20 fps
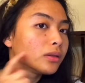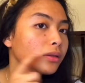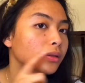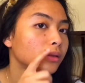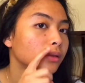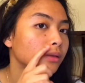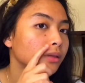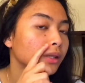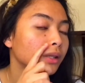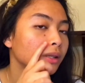
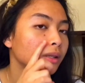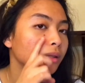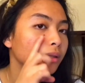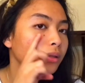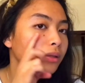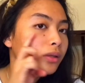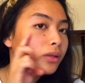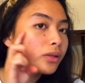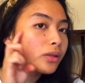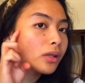Like
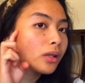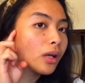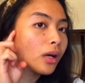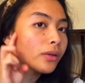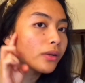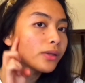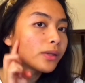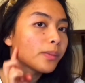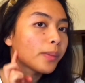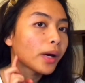there's a lot of
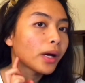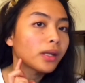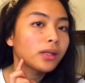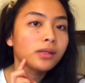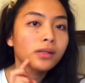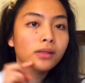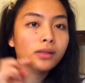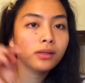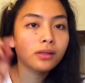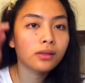spots.
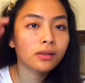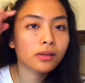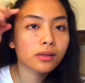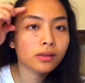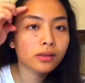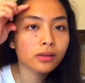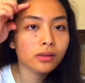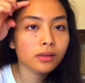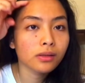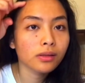
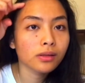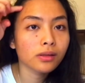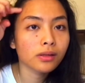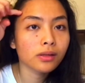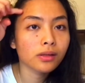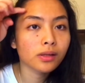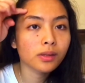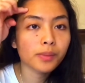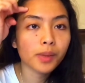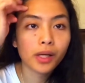
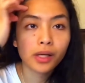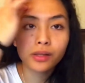I